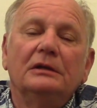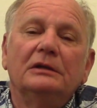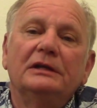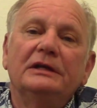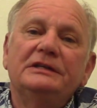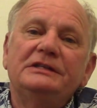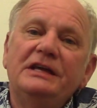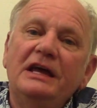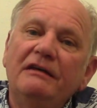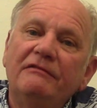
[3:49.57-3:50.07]

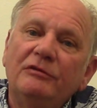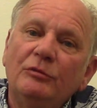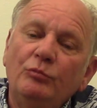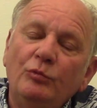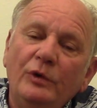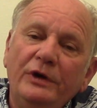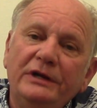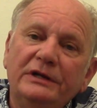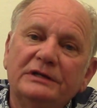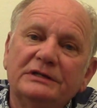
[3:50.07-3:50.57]
Let's have
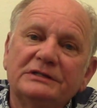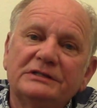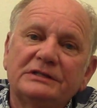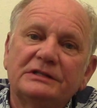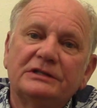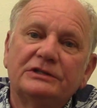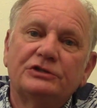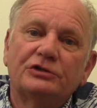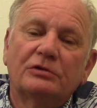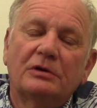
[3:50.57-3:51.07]
them witness
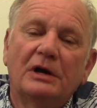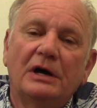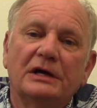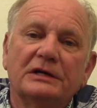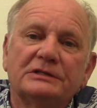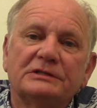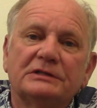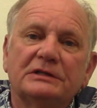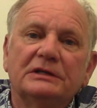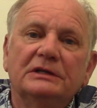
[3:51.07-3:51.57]
the
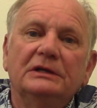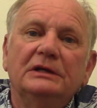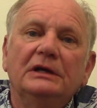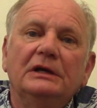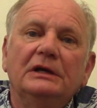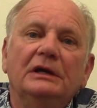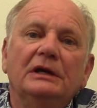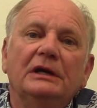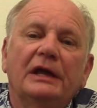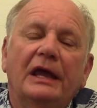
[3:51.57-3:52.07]
trust
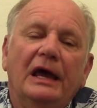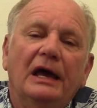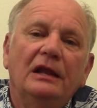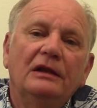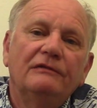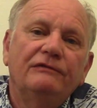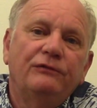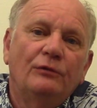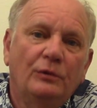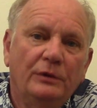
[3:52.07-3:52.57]

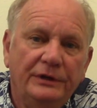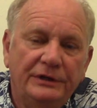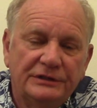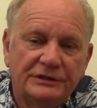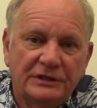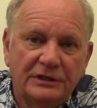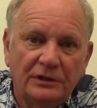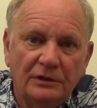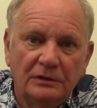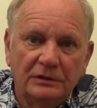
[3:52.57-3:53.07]
California
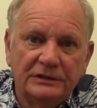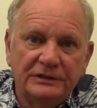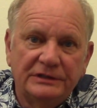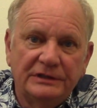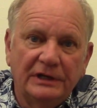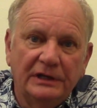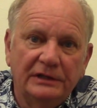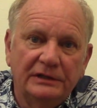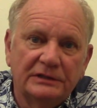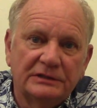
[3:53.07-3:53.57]
is the only
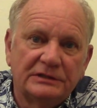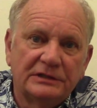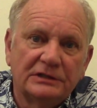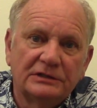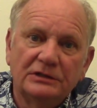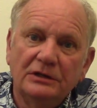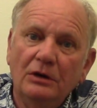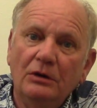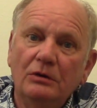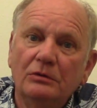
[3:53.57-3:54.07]
state that
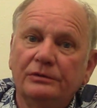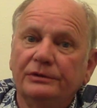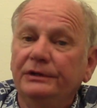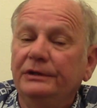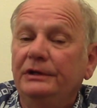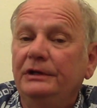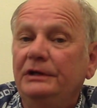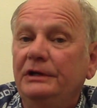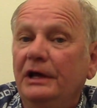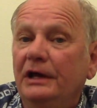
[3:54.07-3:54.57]
says, oh,
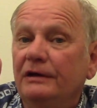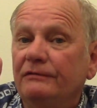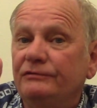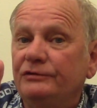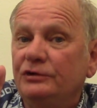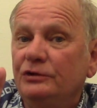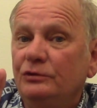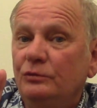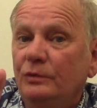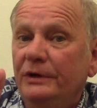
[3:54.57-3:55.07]
you need to
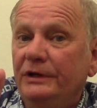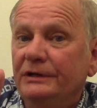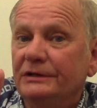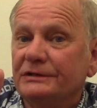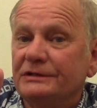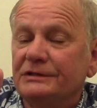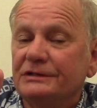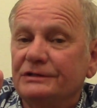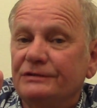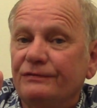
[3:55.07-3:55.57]
have two
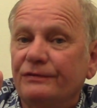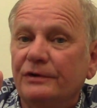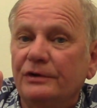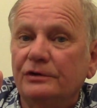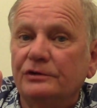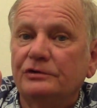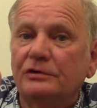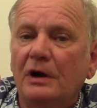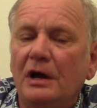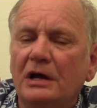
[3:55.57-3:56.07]
witnesses for
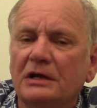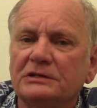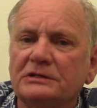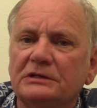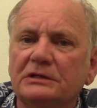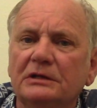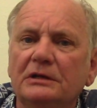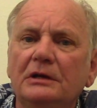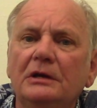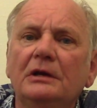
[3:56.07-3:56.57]
your
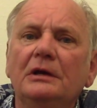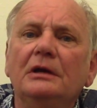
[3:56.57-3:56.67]
trust.